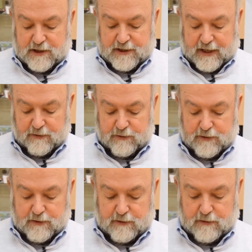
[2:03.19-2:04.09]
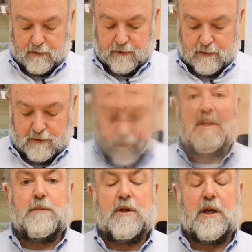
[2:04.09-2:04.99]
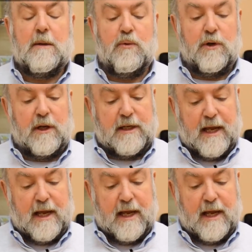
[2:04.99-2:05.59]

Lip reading: sounds. This particular product